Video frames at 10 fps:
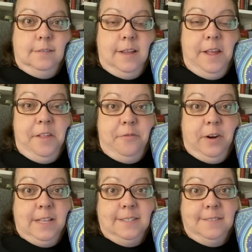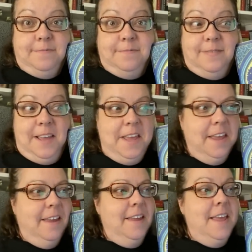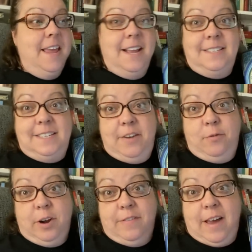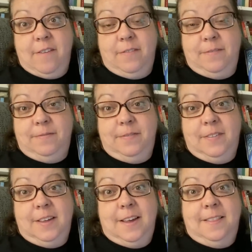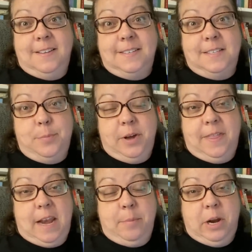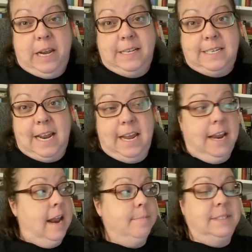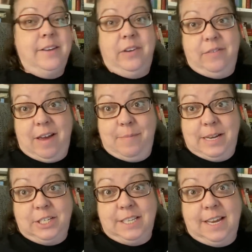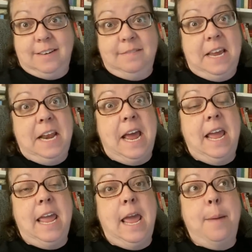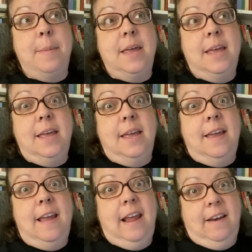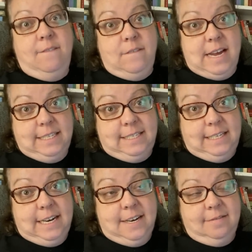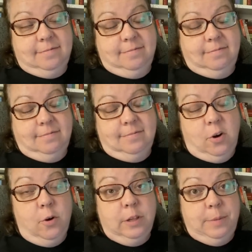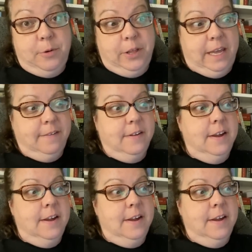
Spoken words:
Hello, friends. It's 10:45. This is the book that I'm reading tonight, and I'm 75 pages in, and I am invested. Holy moly.